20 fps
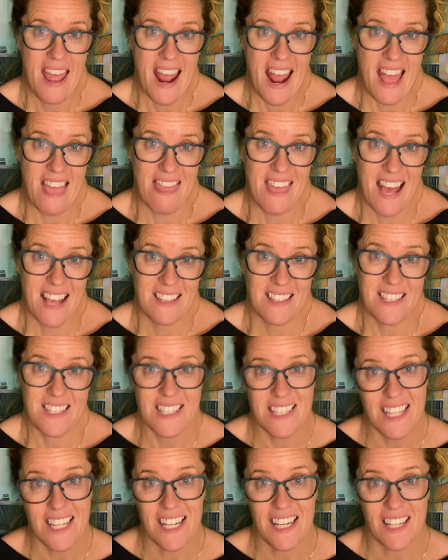And that
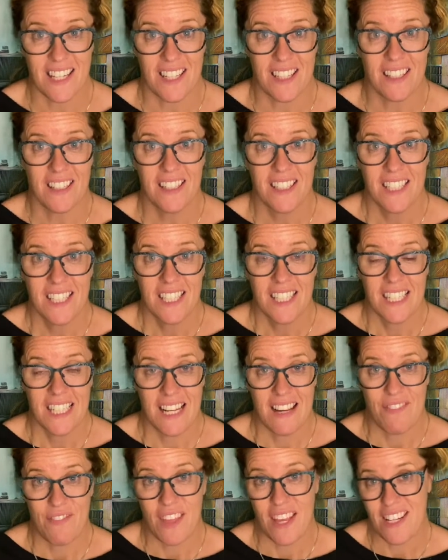skill,
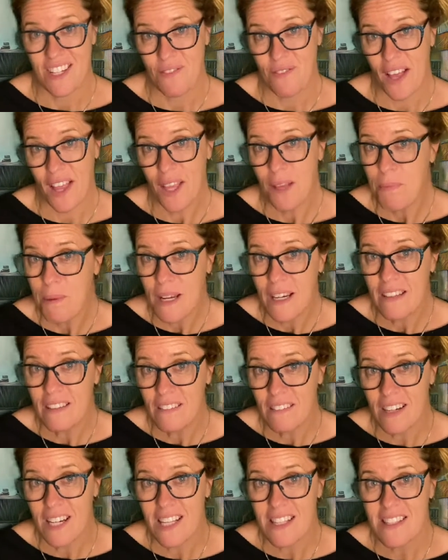if they develop it in
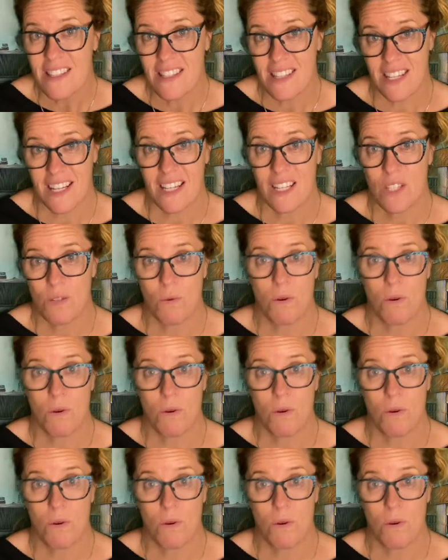grade six,